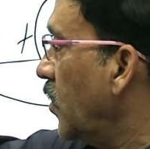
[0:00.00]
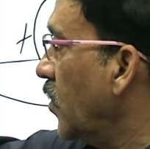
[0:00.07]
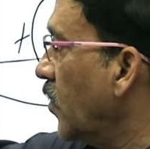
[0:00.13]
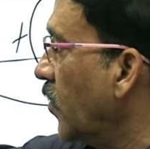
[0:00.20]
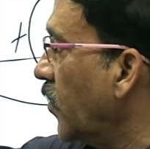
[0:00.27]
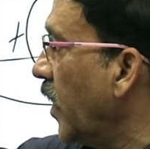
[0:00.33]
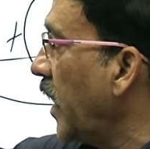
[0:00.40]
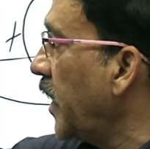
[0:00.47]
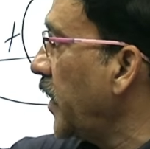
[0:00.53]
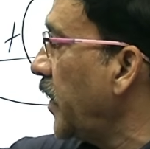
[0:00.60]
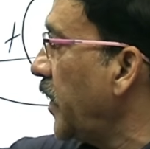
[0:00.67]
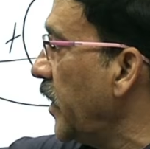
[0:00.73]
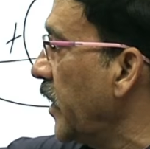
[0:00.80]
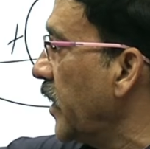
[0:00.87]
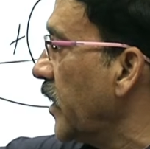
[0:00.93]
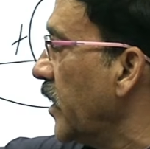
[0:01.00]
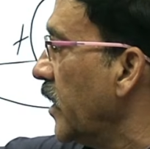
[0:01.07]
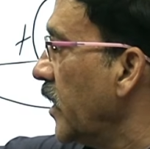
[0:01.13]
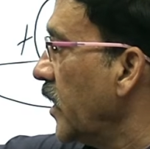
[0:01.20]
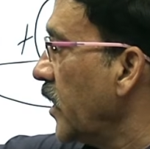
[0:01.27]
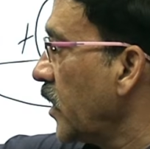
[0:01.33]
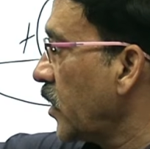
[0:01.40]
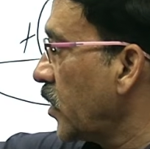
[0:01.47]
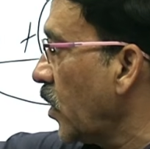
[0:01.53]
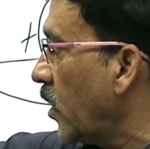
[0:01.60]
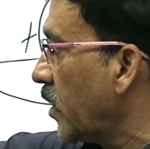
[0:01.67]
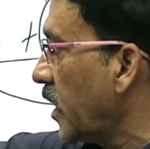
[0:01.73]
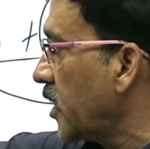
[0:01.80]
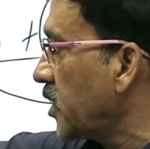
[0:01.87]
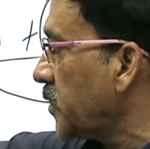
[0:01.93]
why here
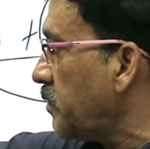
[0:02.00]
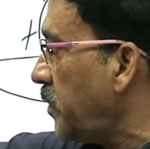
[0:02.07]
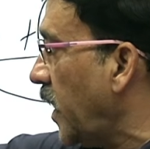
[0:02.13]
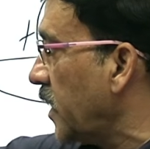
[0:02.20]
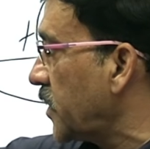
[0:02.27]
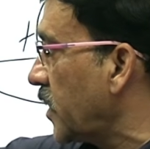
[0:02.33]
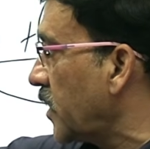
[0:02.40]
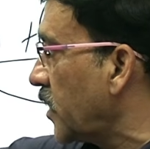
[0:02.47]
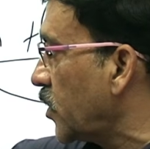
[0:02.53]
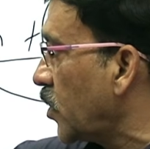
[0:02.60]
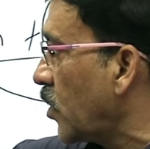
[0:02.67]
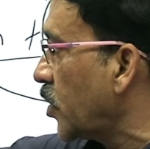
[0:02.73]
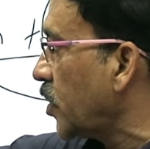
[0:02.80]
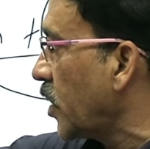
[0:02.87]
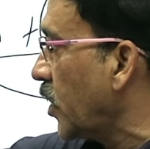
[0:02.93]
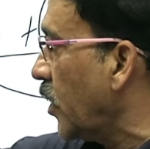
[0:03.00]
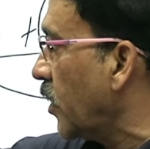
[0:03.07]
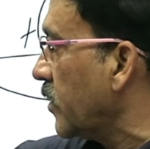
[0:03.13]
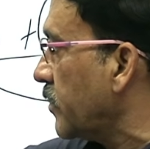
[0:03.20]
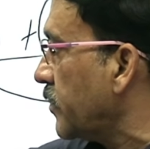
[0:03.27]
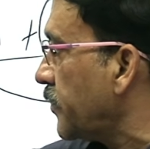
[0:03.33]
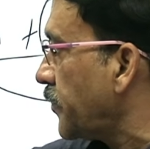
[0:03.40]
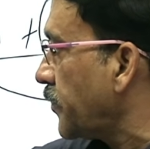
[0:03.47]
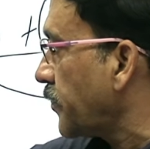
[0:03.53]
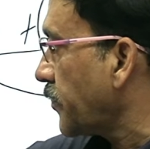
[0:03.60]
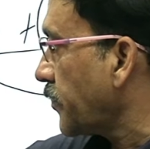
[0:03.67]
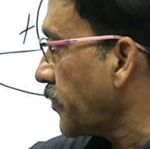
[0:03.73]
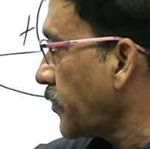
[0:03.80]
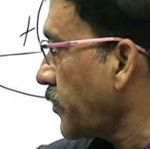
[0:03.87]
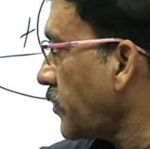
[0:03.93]
Congress passed a resolution on
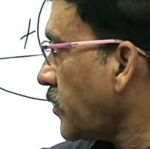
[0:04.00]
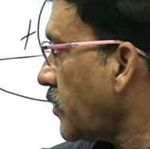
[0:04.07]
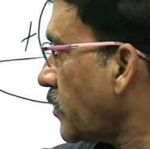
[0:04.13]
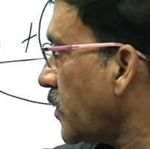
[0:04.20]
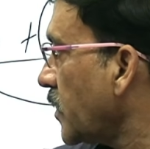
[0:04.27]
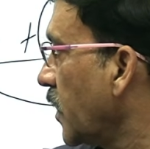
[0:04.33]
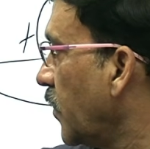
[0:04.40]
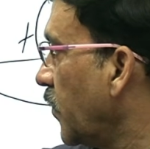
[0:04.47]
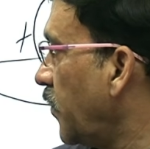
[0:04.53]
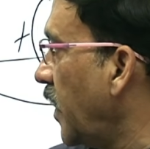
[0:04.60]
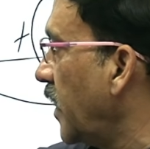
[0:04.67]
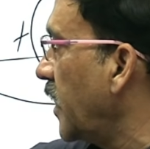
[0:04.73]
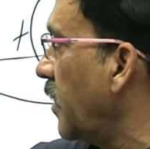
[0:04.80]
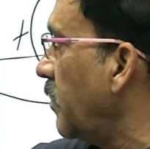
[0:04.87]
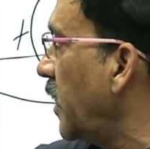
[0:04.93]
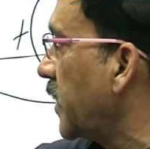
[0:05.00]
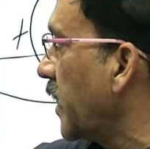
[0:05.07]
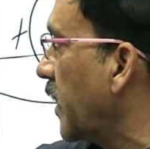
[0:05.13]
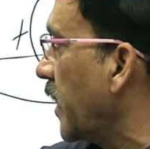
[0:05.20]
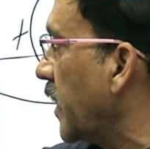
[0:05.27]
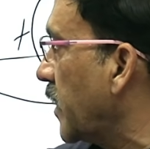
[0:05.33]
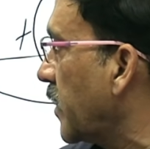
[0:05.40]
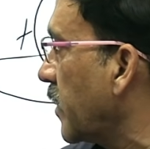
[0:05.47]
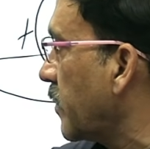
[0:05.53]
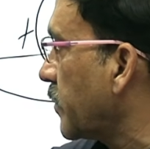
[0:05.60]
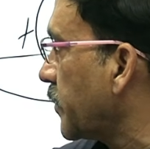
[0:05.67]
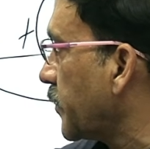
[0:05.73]
fundamental right.